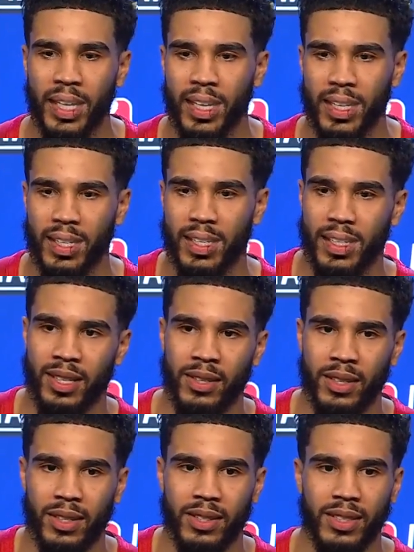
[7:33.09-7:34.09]
day,
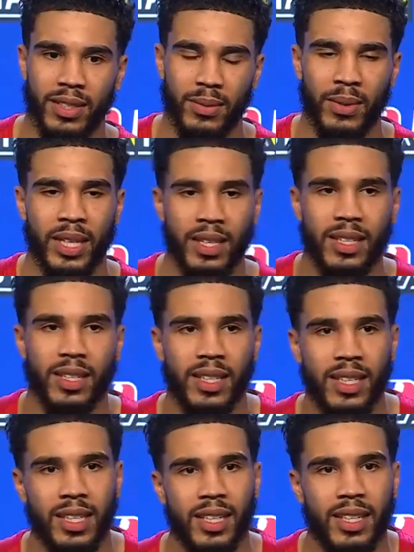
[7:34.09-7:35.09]
you know, when
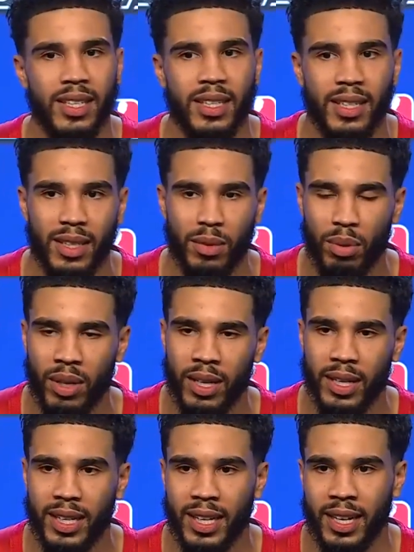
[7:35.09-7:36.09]

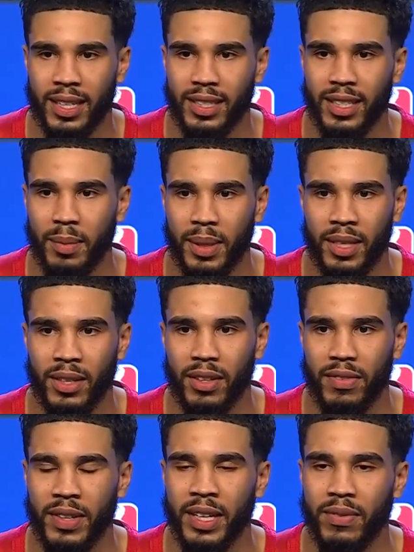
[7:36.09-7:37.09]
LeBron and Giannis stop getting
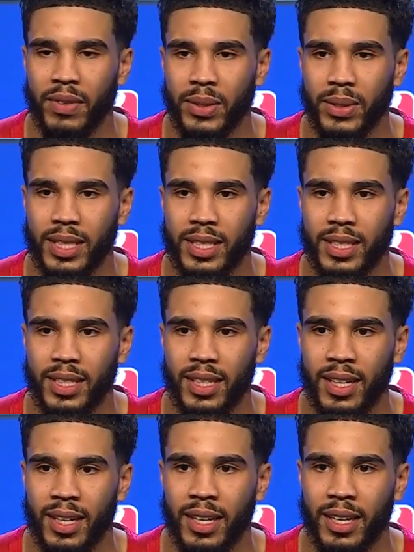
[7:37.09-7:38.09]
all the fan votes,
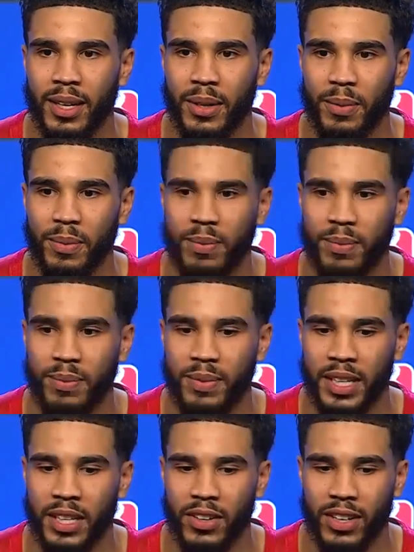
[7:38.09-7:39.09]
and
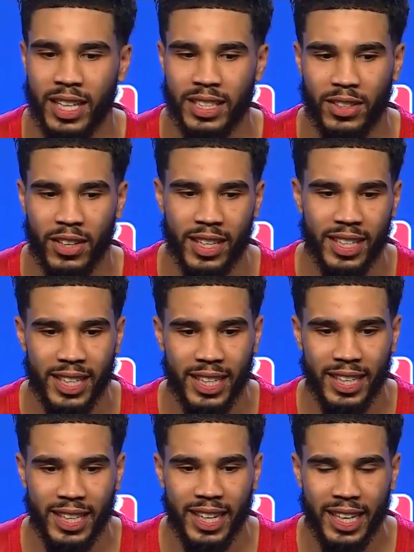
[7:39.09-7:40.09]
I start
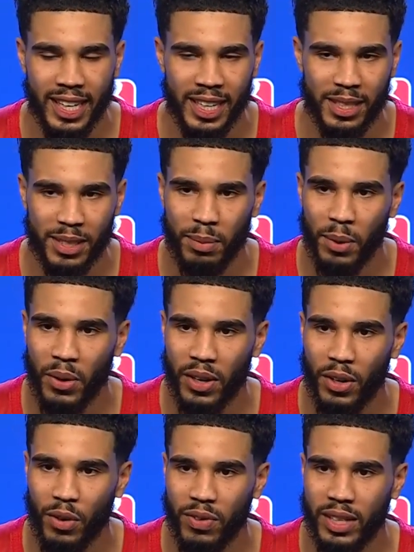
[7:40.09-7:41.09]
getting some
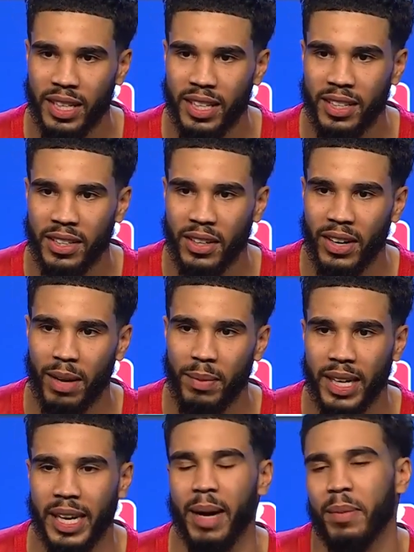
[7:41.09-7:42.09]
more, hopefully, you know, I'll
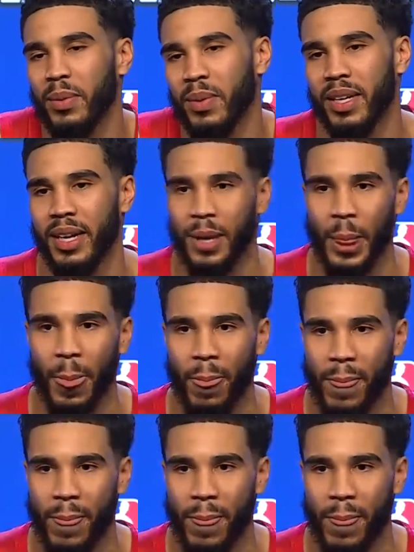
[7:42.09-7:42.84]
be a captain one day.